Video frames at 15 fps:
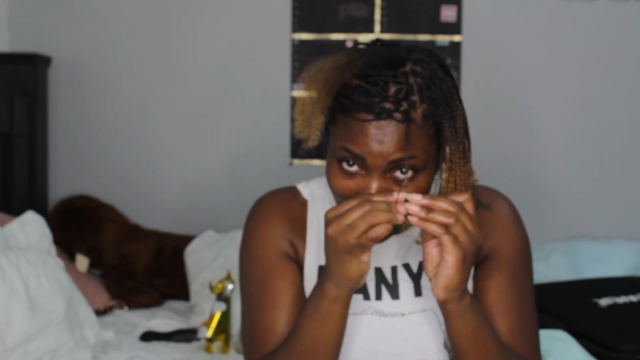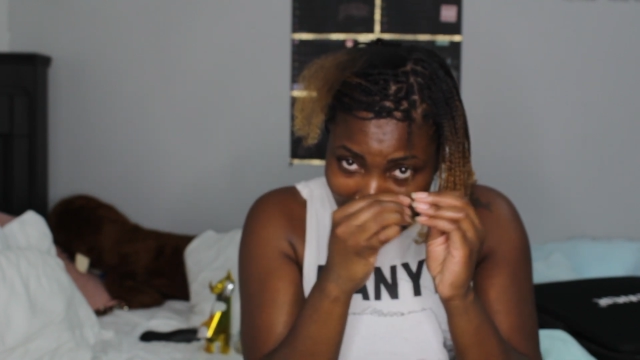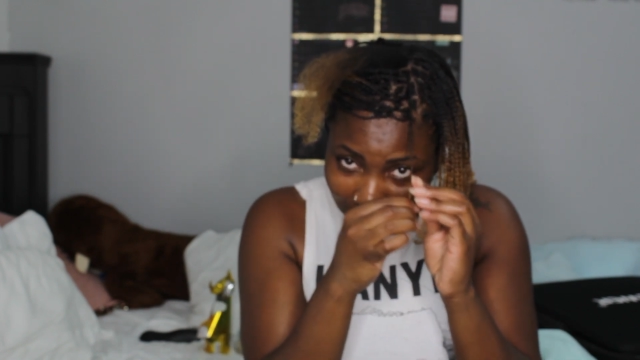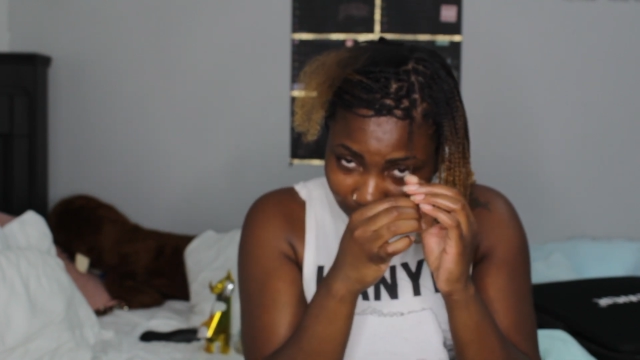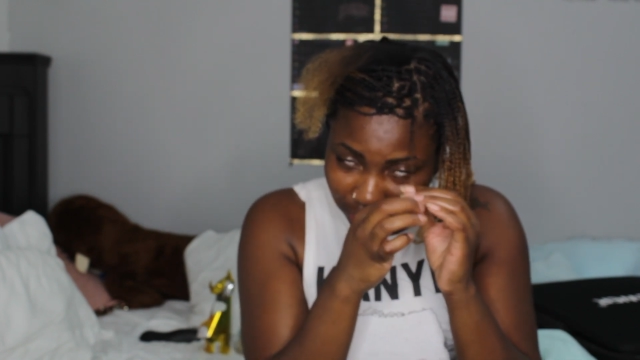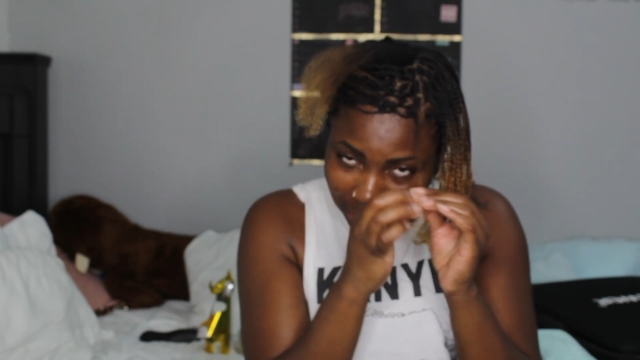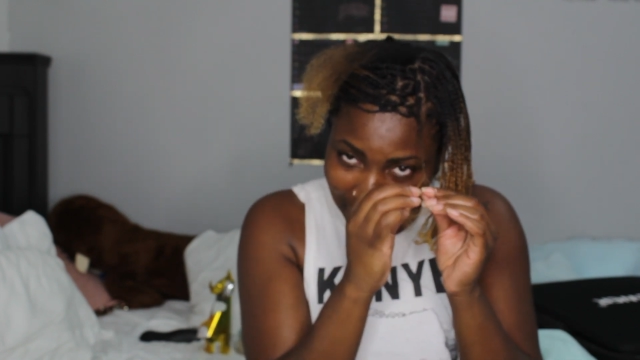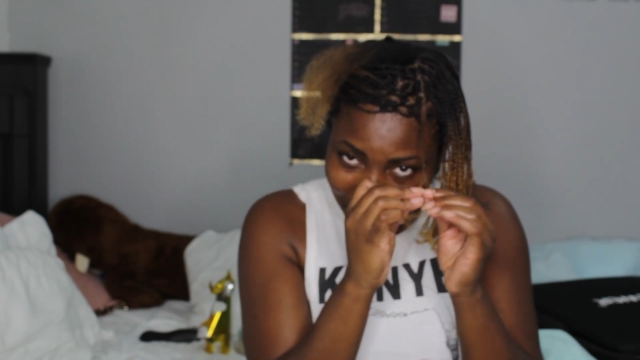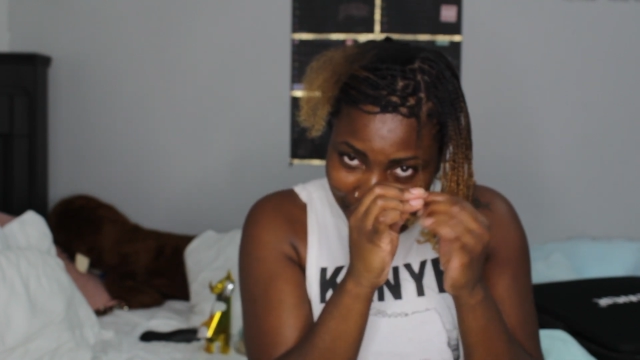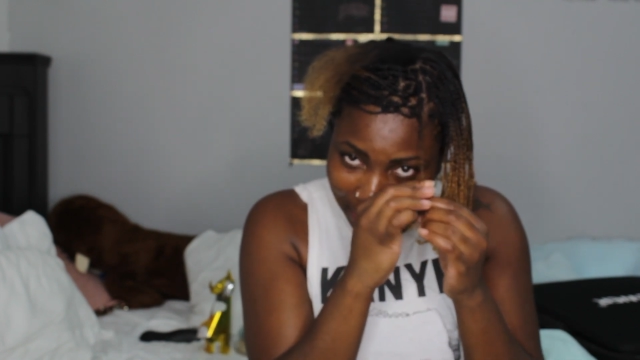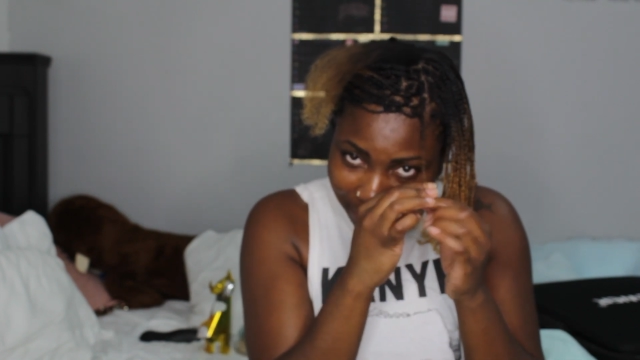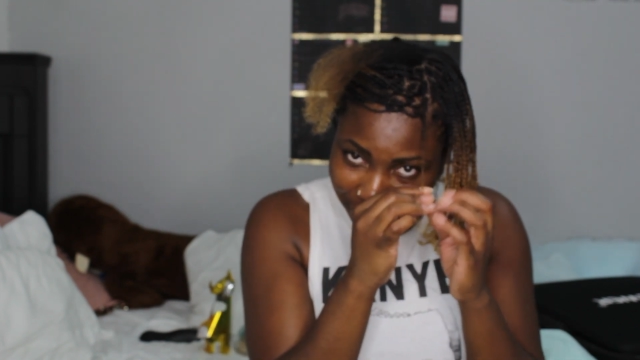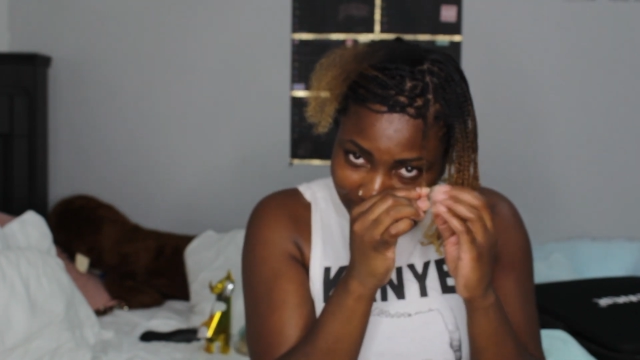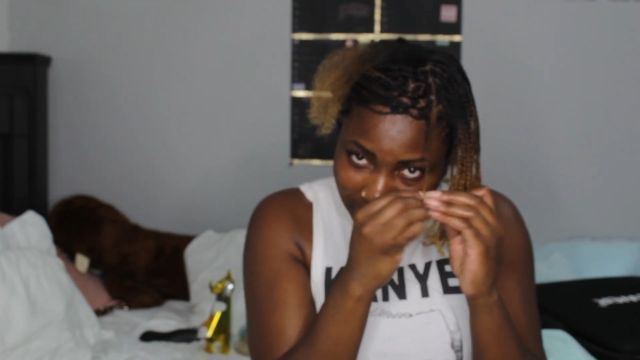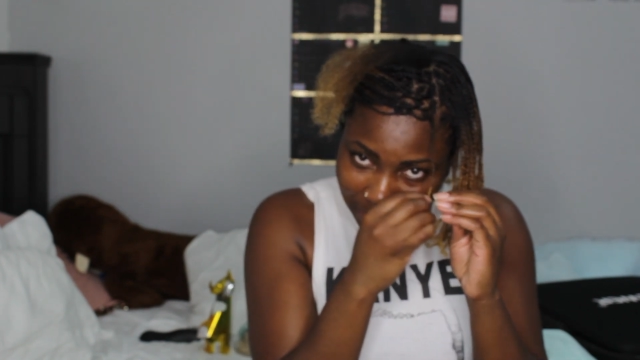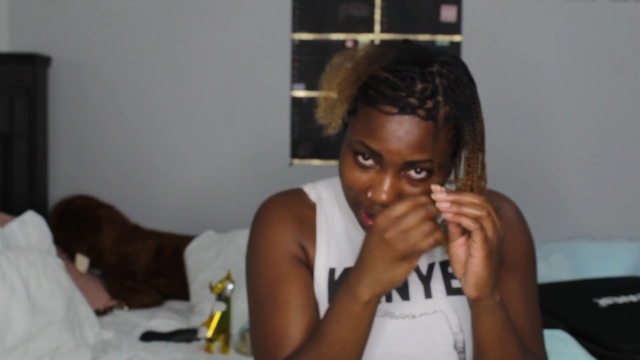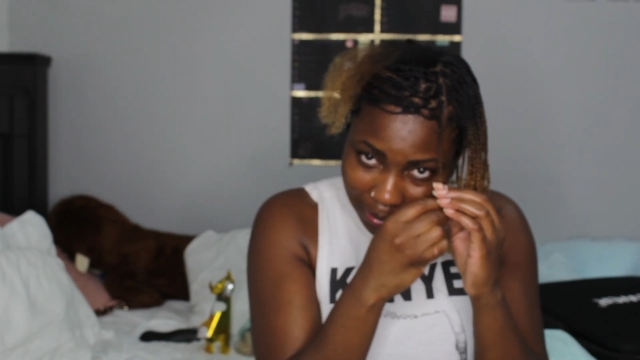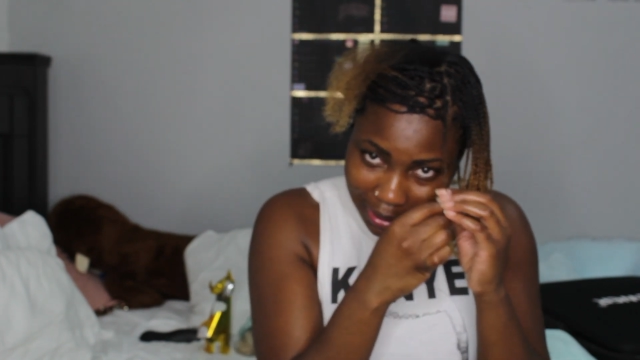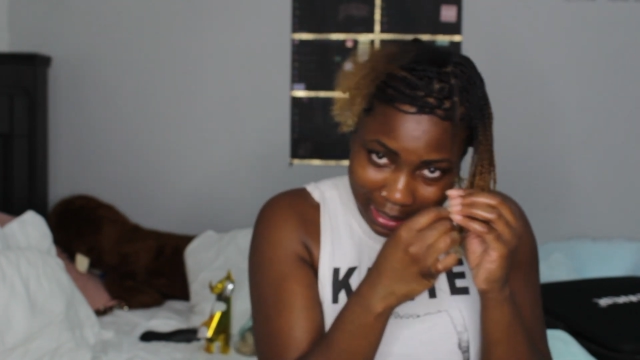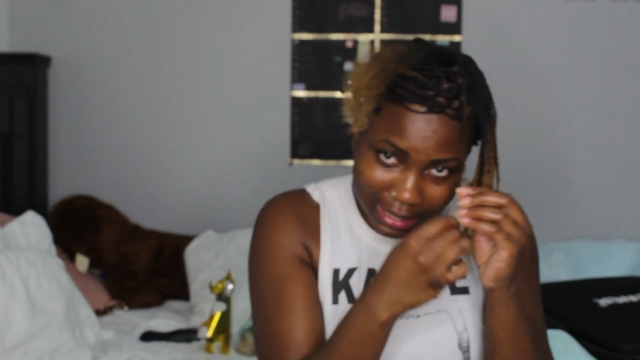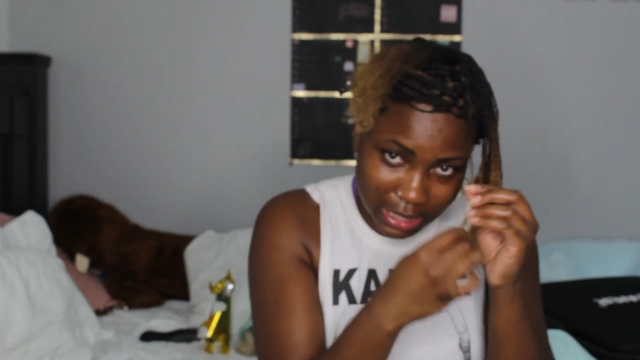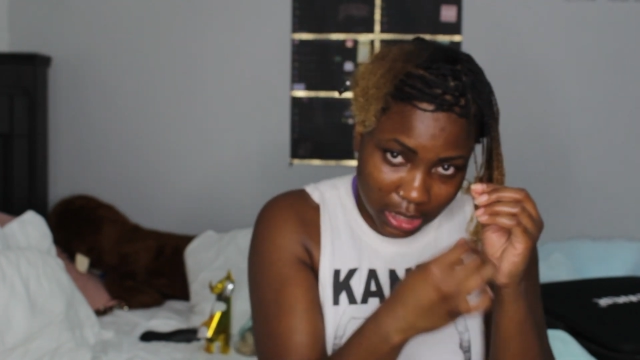I don't think I meant for them to
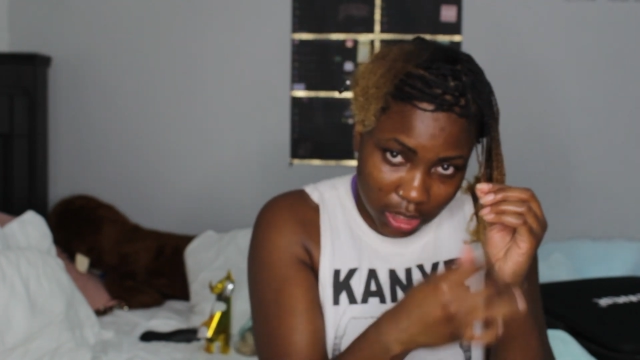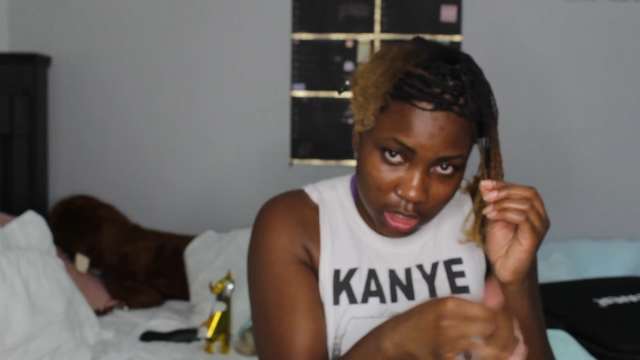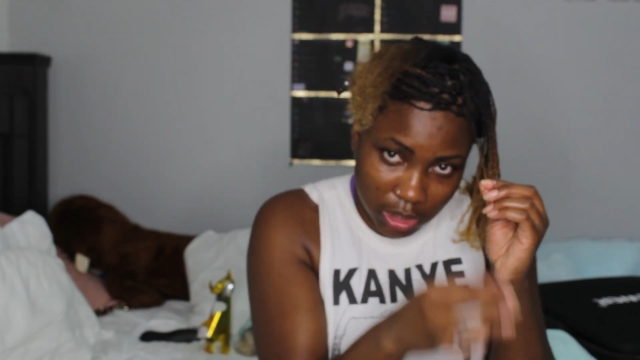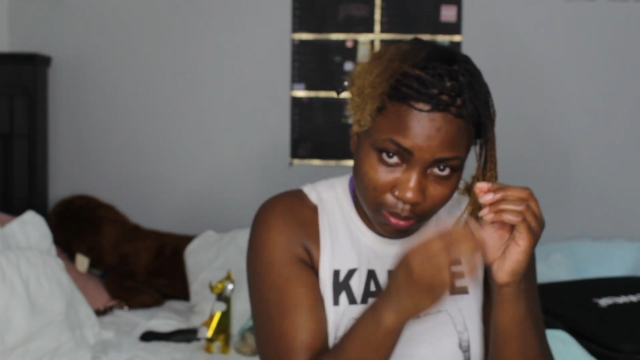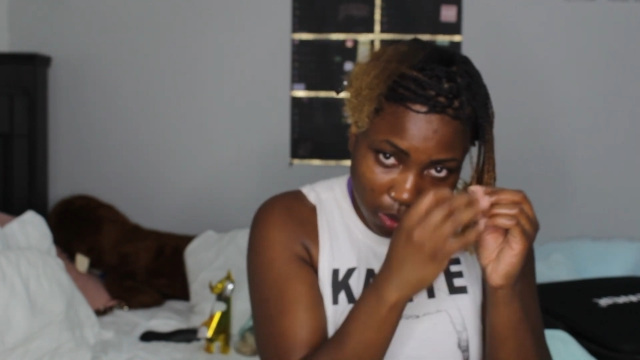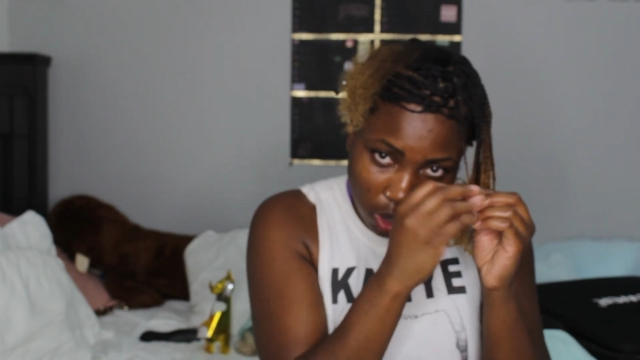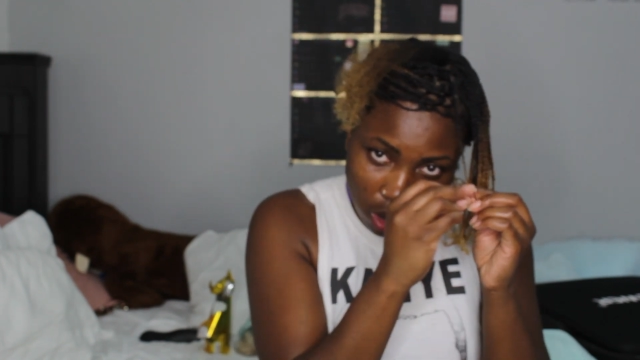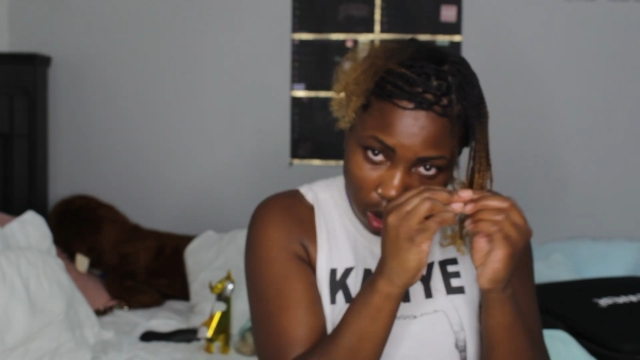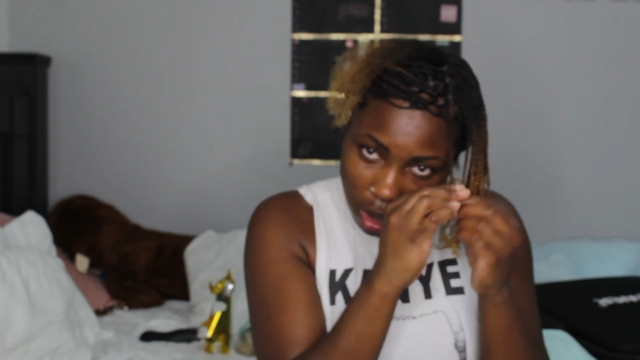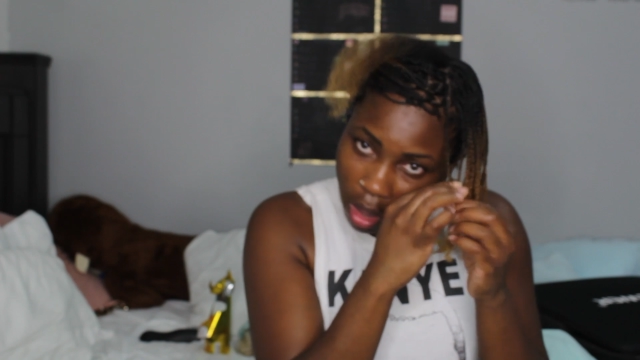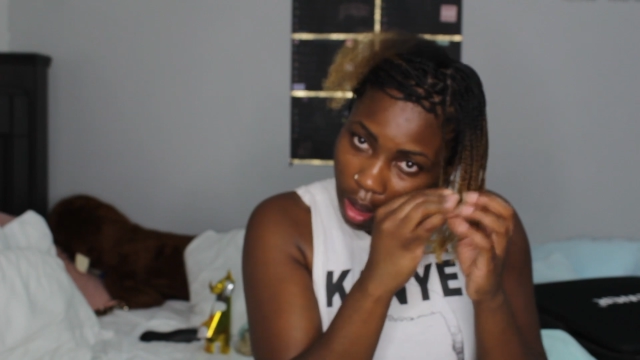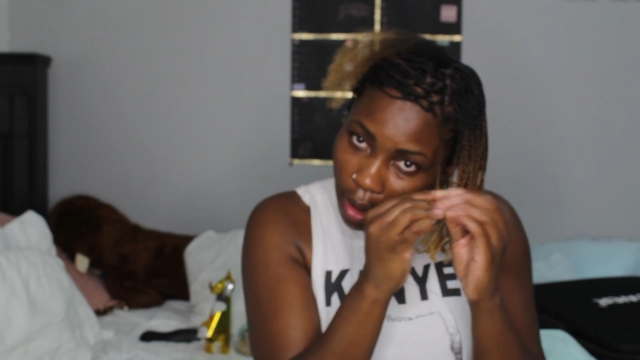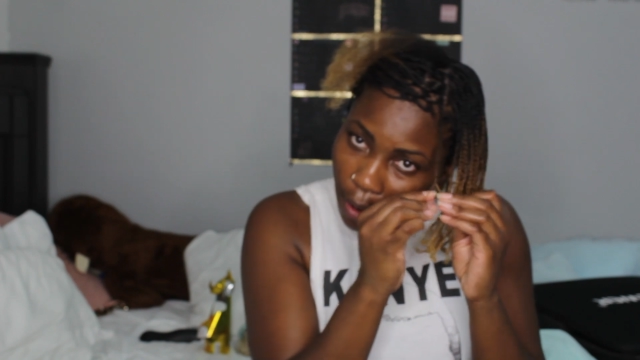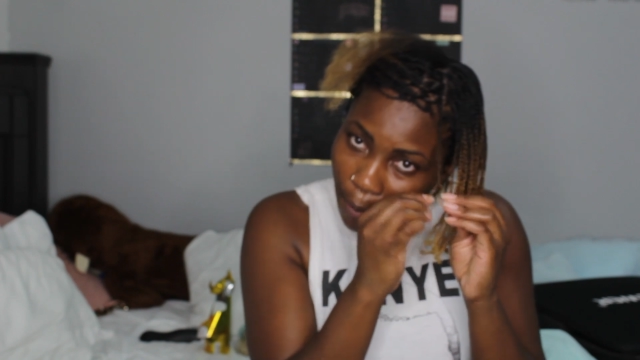be this small.